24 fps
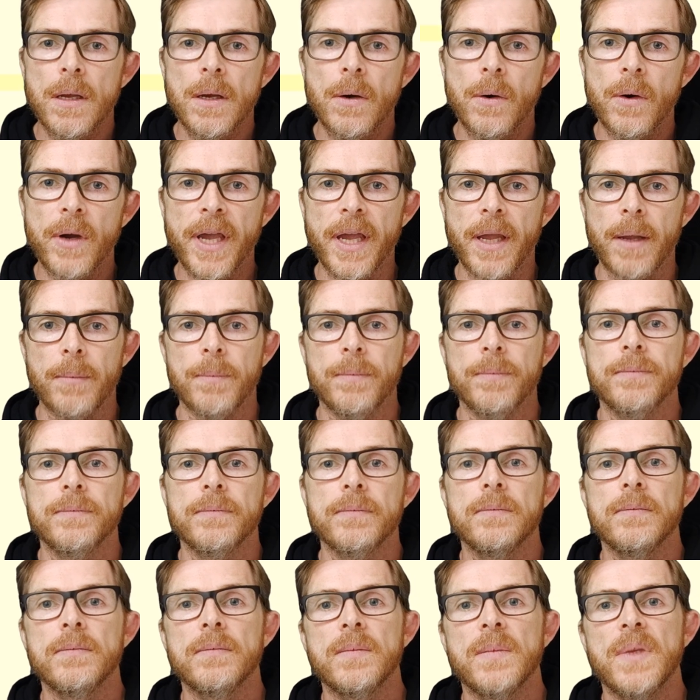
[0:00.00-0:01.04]
Okay,
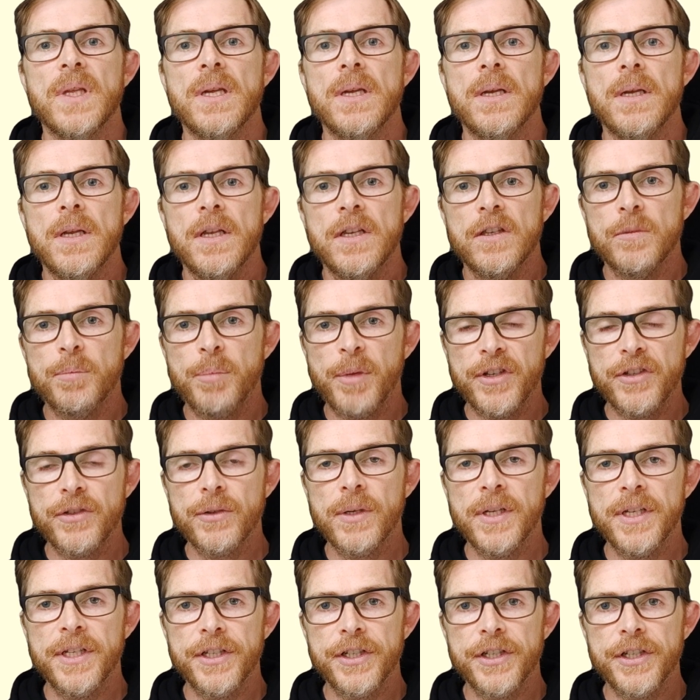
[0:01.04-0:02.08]

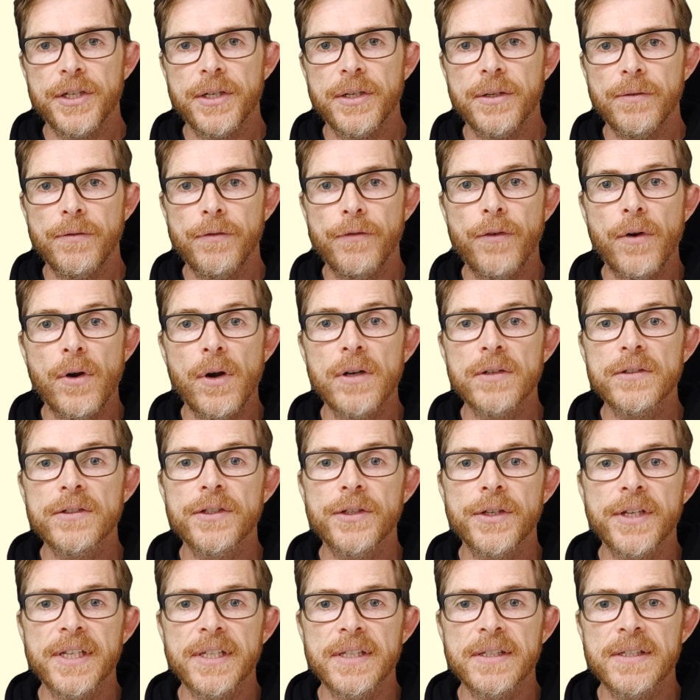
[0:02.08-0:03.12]
special edition. First,
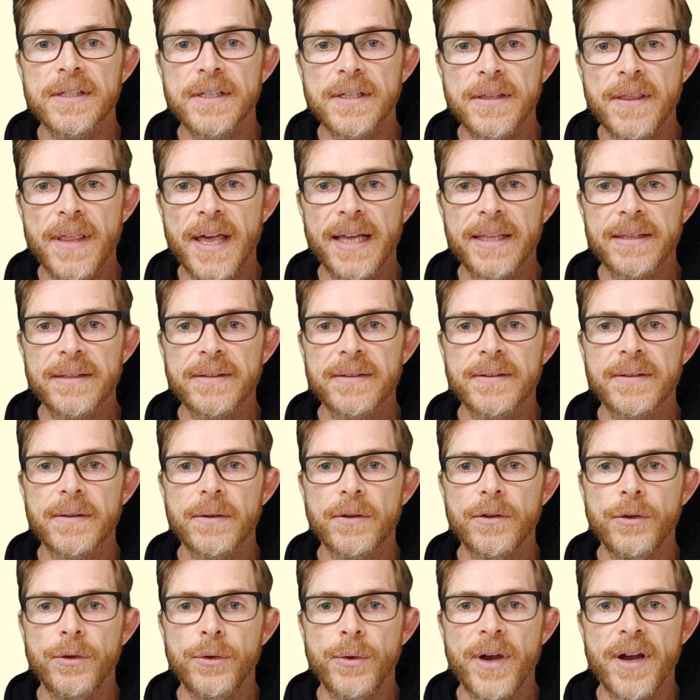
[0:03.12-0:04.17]
you can see that
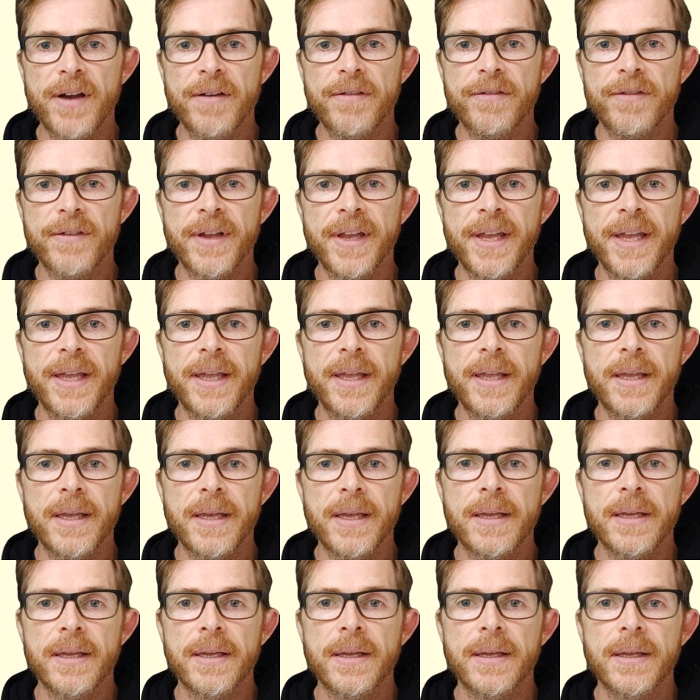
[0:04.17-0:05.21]
you have
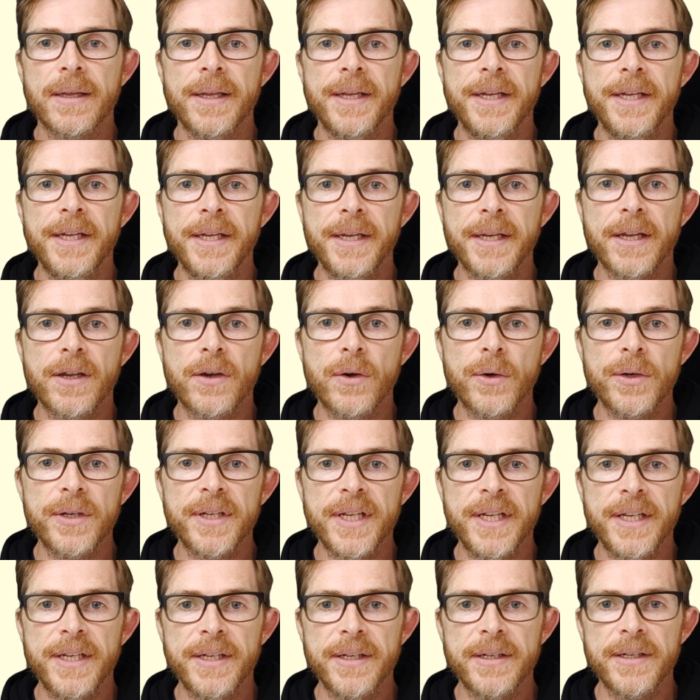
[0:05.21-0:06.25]
code
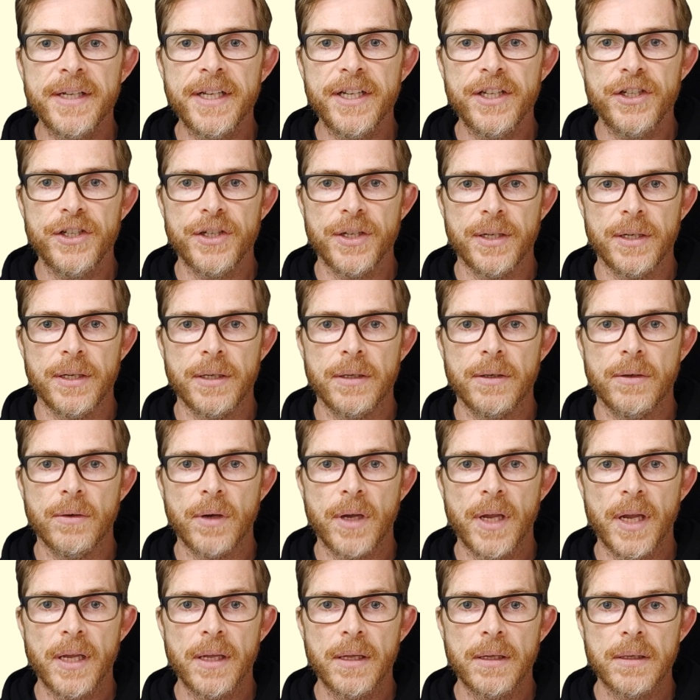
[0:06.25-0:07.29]
indentation,
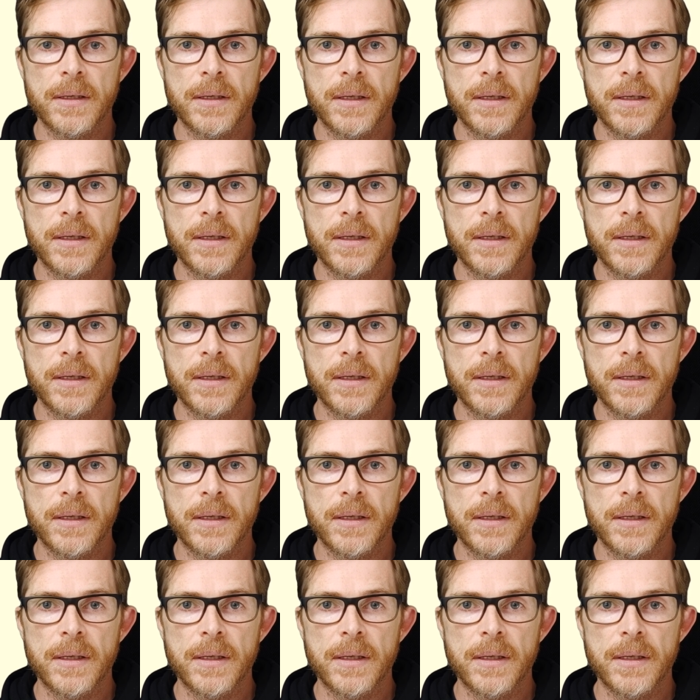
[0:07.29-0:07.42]
okay?